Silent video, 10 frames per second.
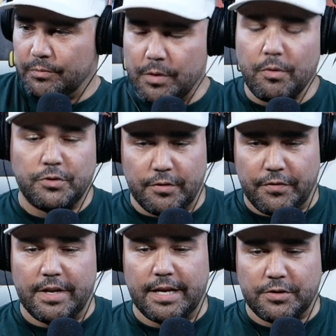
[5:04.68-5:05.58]
we won't shoot
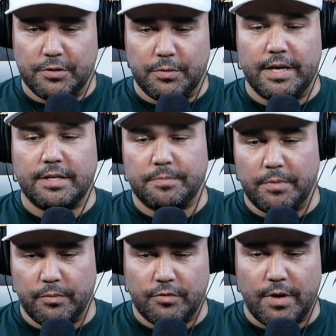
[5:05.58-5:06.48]
for the next 2 weeks,
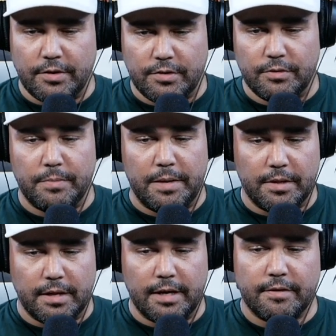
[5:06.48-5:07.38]
but we try to do maybe
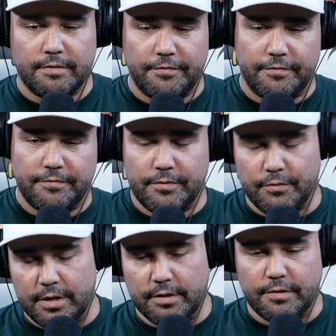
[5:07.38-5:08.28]
like
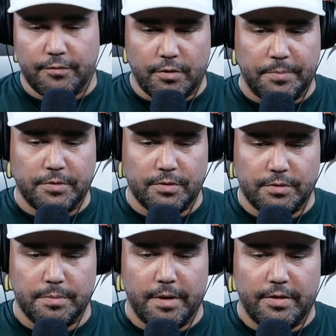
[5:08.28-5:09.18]
3 to 4
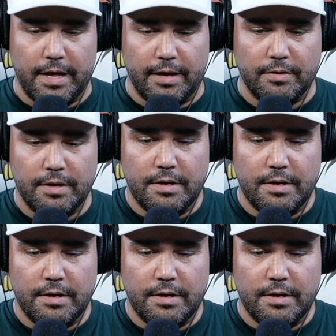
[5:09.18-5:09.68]
episodes a month now.